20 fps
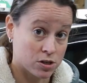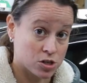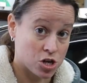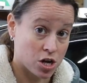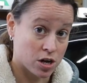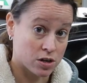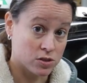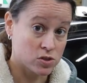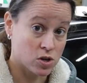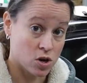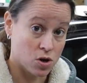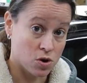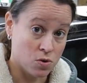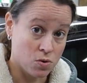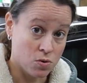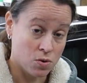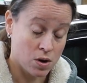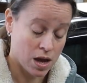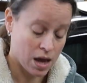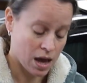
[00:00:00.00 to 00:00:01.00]
chucks
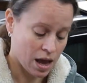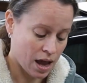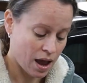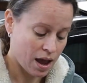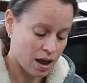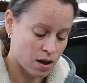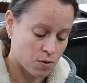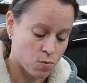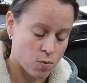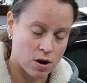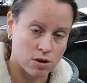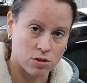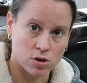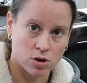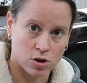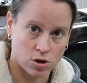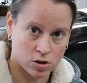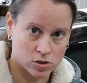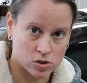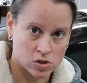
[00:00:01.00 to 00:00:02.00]
go and where the
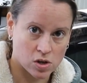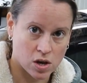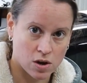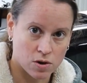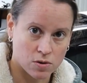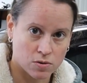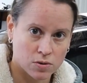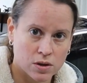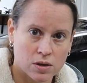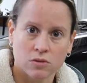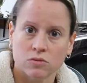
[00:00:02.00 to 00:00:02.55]
hooks go.